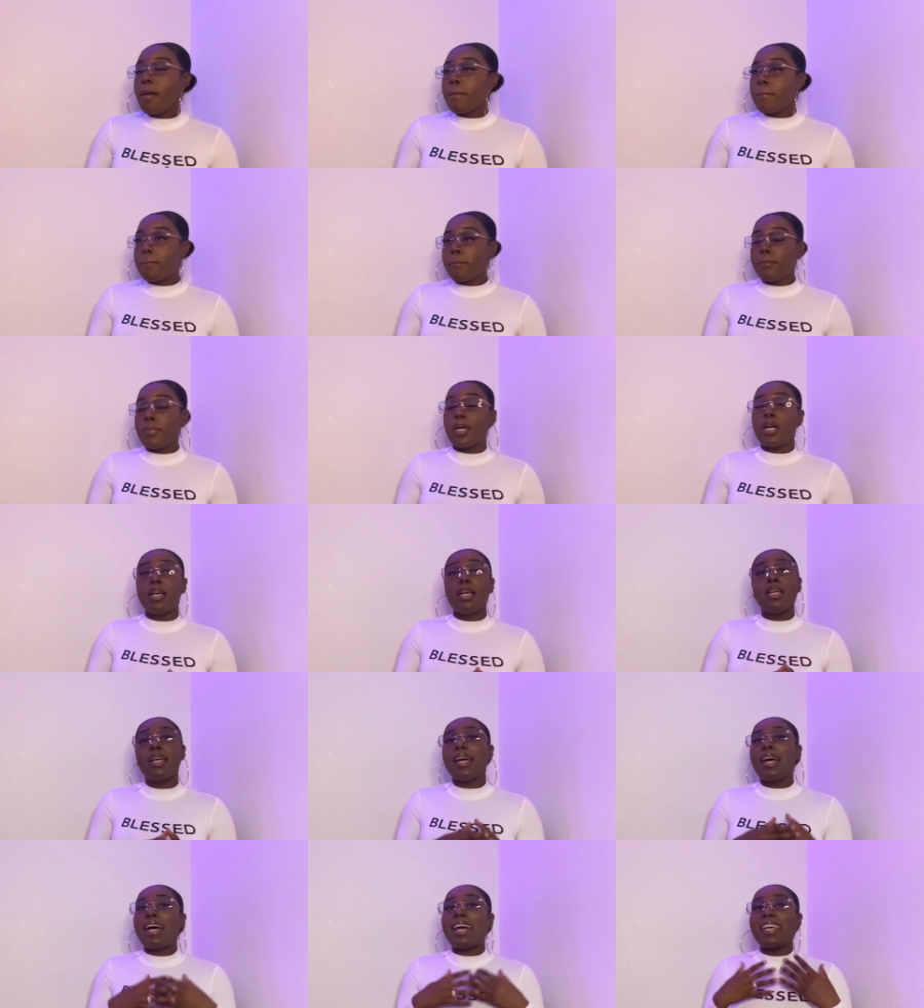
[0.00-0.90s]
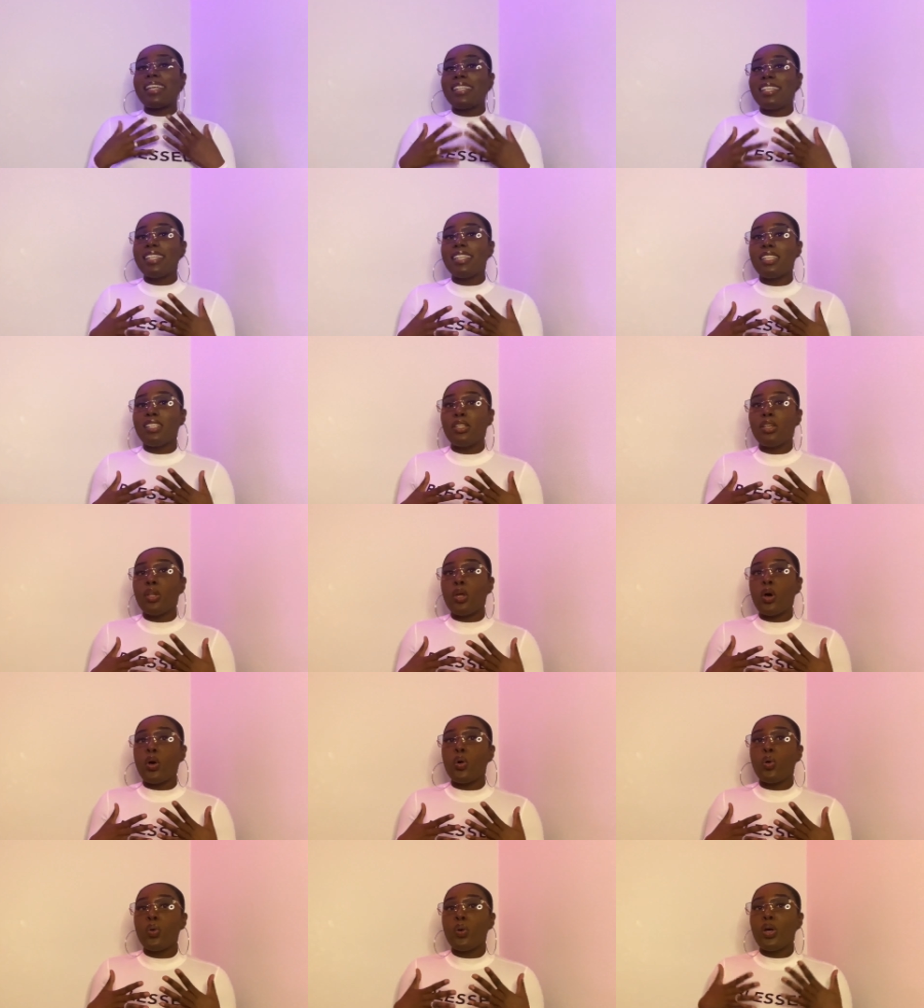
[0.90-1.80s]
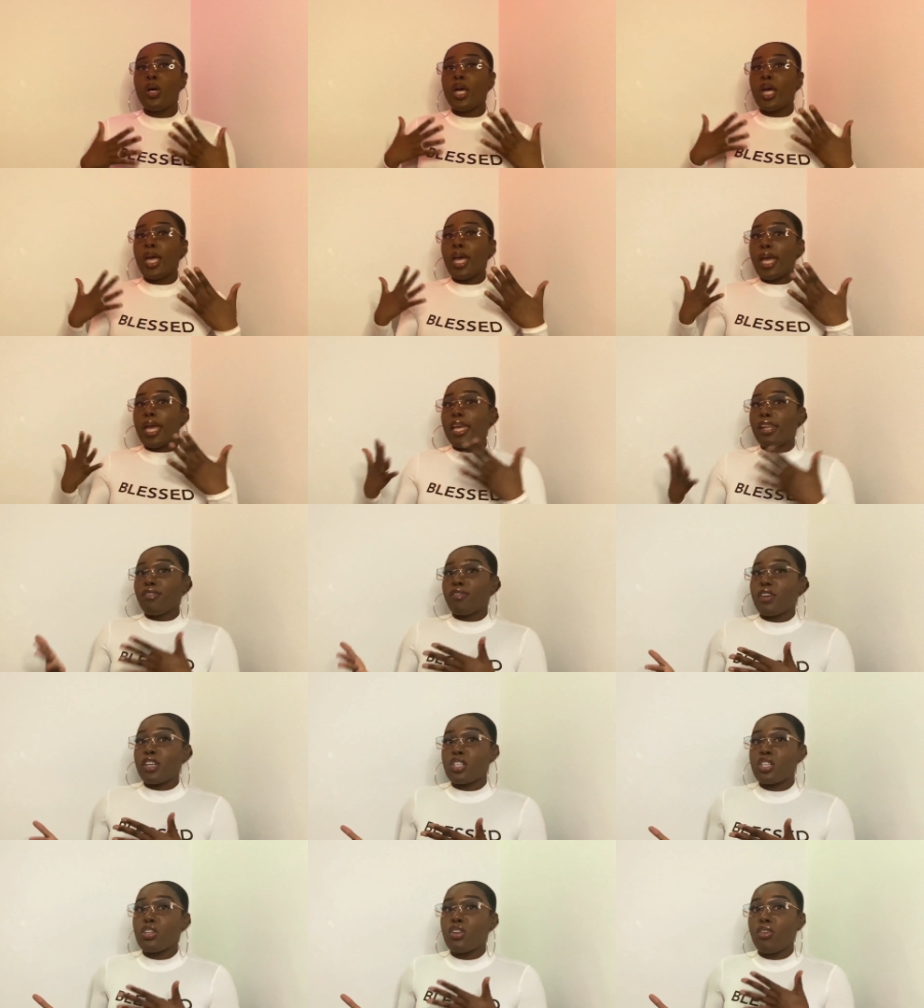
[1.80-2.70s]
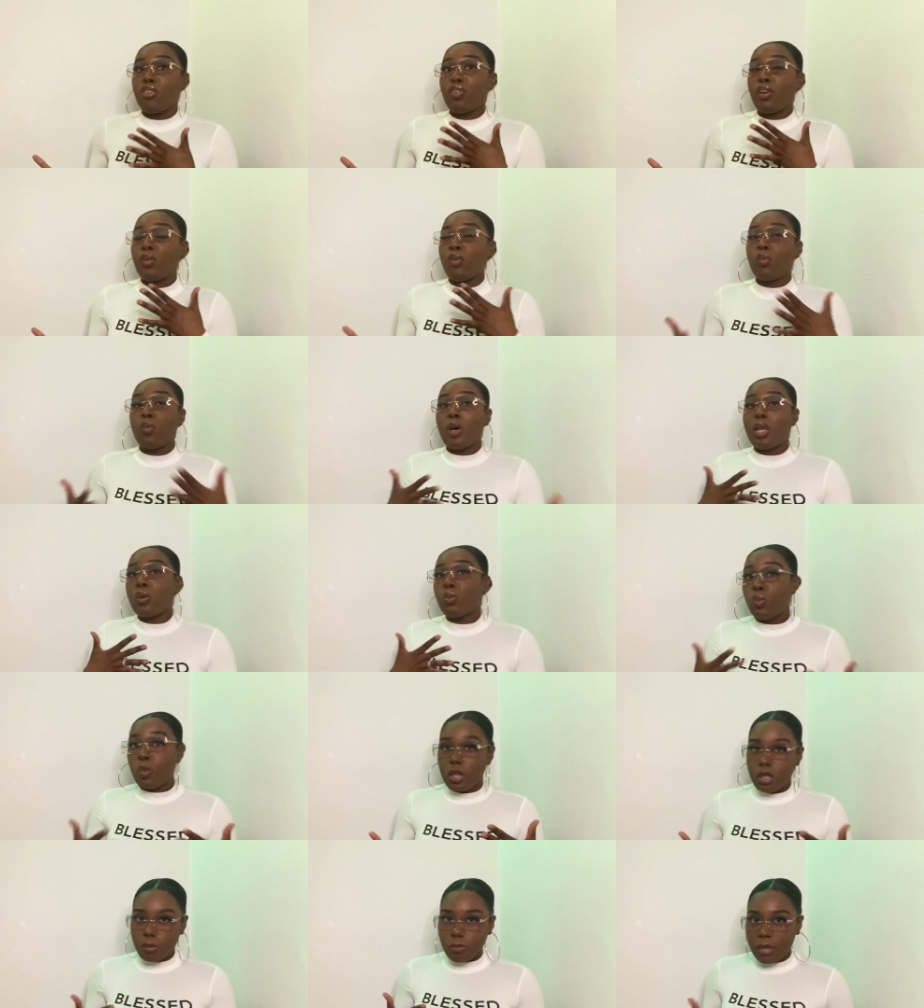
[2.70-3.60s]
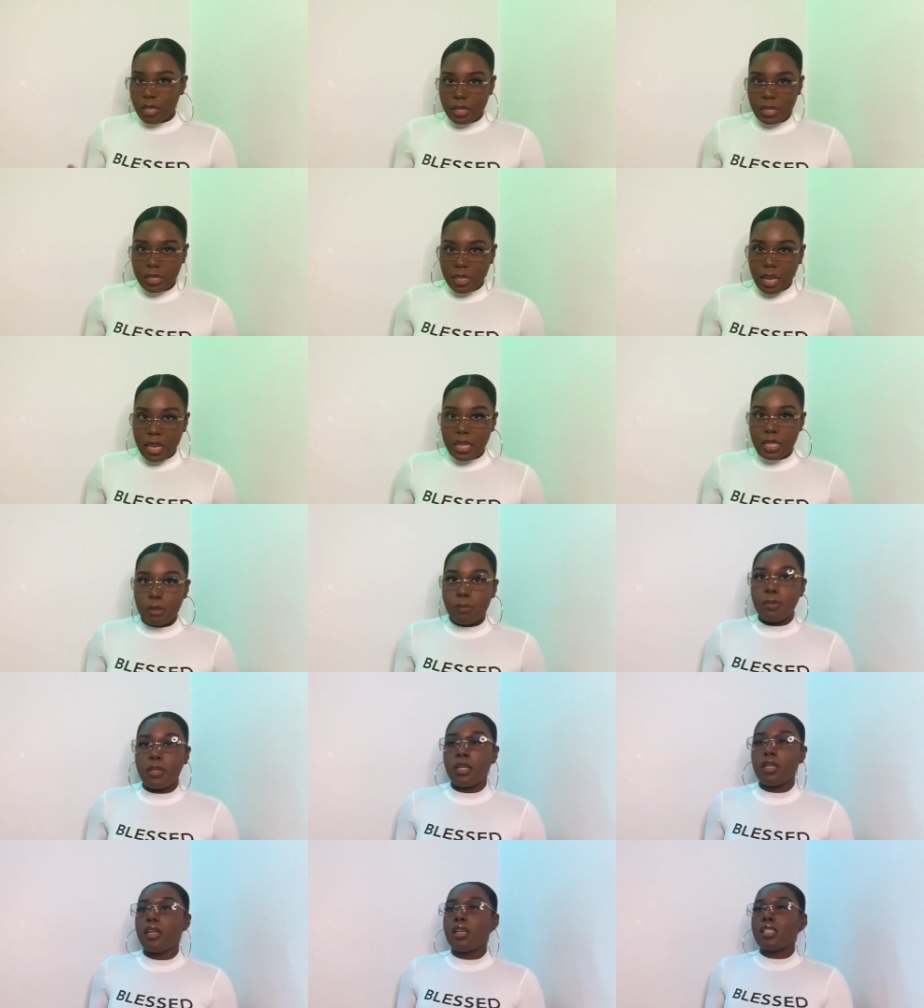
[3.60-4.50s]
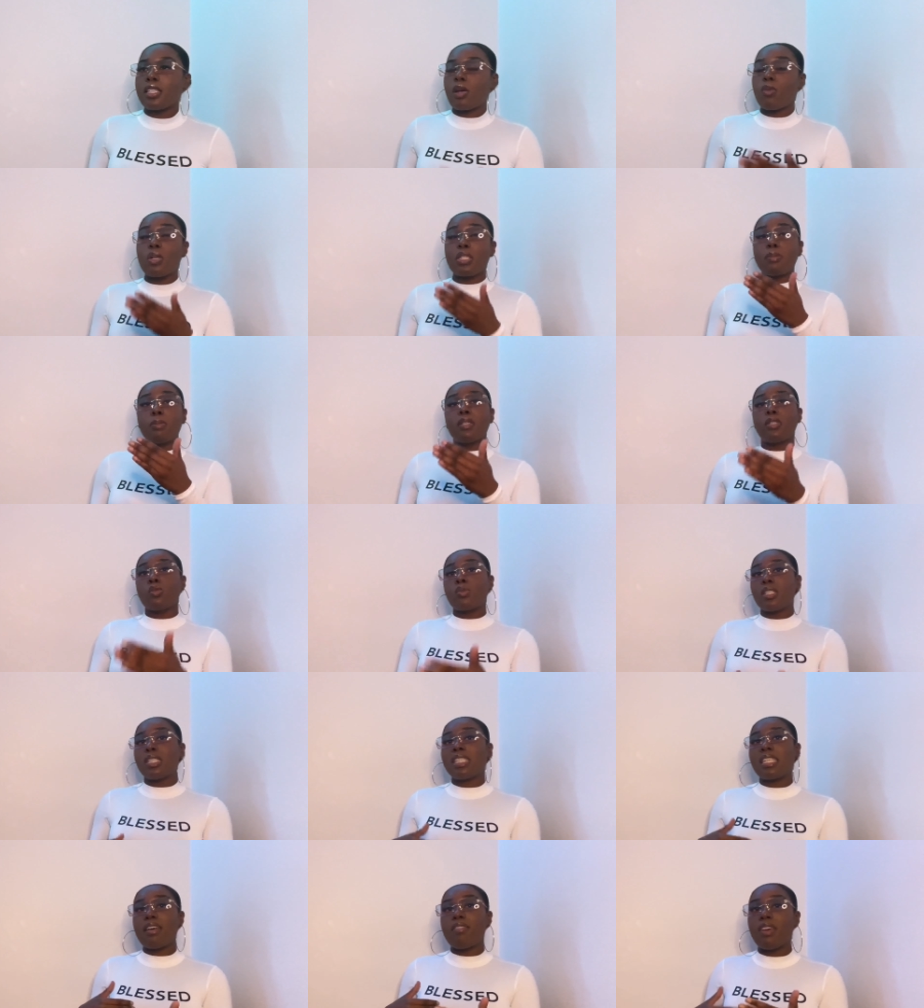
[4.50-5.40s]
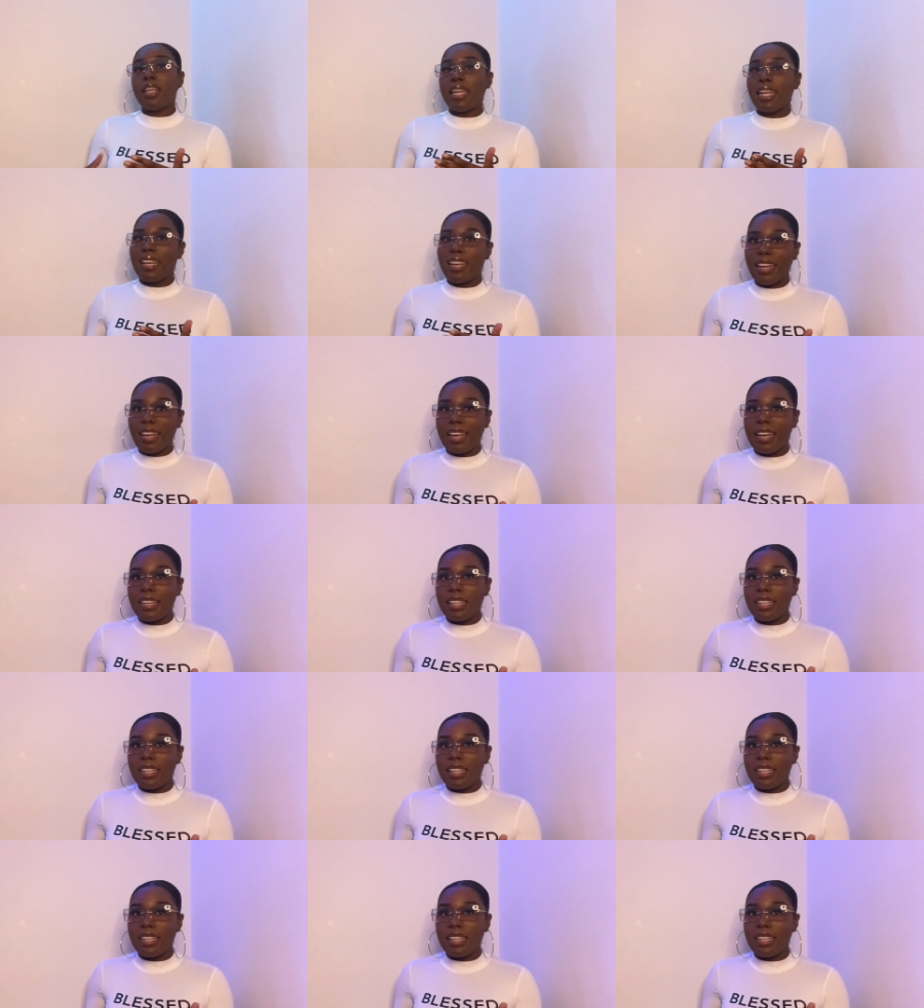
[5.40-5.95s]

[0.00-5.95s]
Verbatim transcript: but i didn't know in Fashion Nova what was my size because I was between 7 and 9.